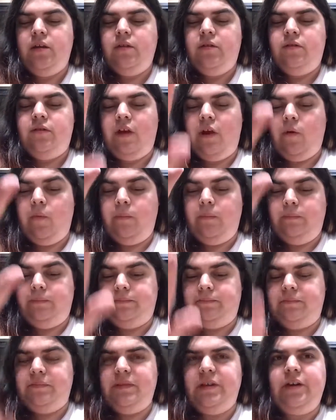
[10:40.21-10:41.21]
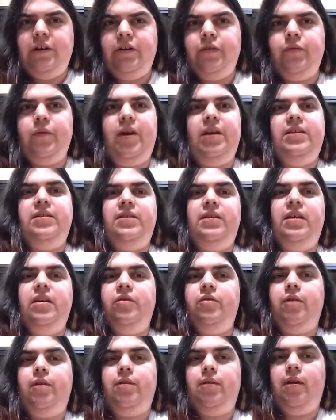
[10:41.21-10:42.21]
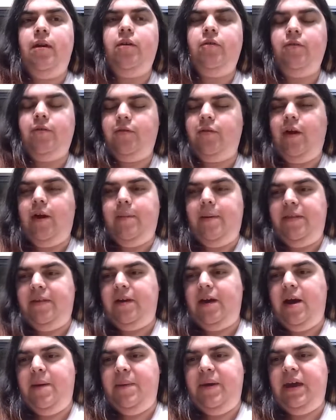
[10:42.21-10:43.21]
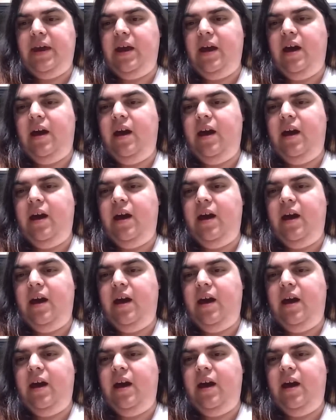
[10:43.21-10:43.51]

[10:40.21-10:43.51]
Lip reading: So here's what's great about the comic,